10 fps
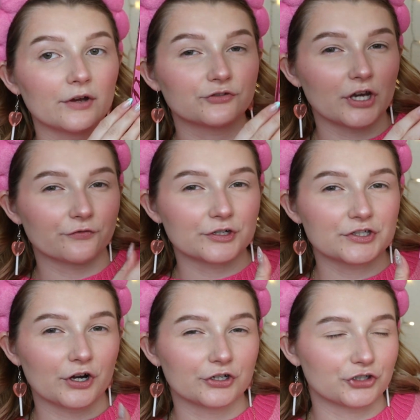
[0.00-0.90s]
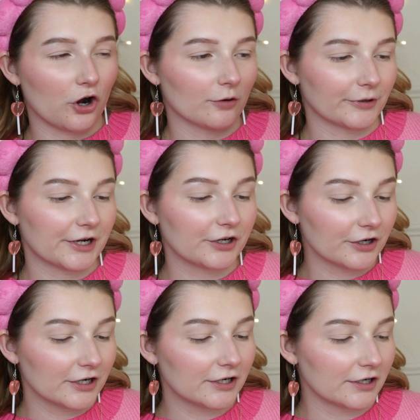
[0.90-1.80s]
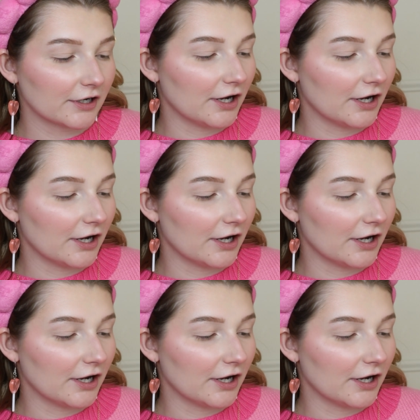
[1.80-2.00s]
have Jeffree Star Jawbreaker.